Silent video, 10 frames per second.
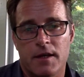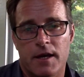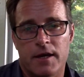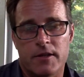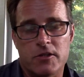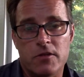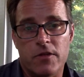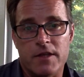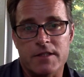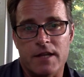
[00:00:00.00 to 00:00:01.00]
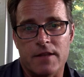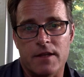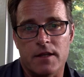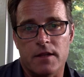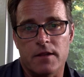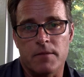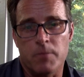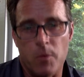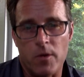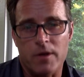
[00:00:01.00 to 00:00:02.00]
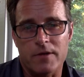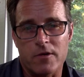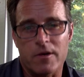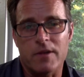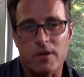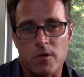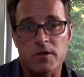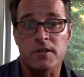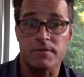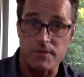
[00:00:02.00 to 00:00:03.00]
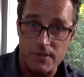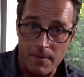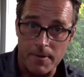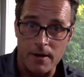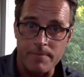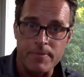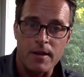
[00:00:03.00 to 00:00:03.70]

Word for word: Uh, the two things that I think the board during the course of summer